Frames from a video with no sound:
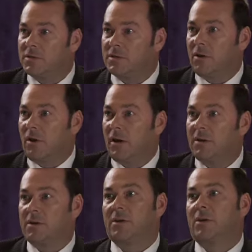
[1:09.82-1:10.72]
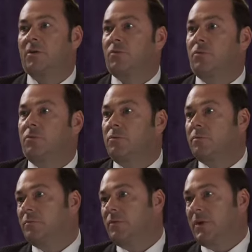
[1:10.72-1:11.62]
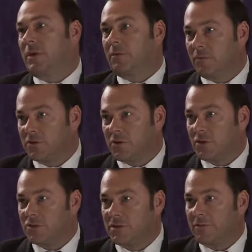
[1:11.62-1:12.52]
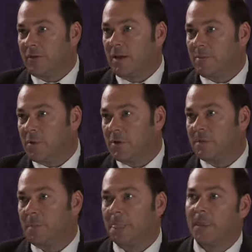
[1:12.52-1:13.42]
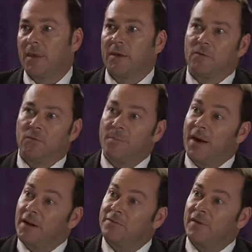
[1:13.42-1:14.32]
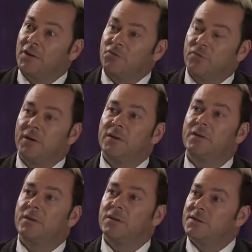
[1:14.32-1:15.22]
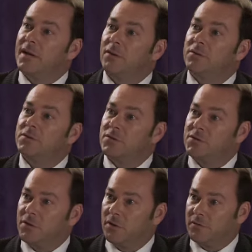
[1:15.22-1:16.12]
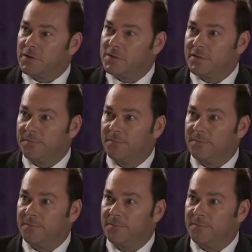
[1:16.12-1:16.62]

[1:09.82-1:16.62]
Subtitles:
design, through the research and development, through the manufacturing and sales and service.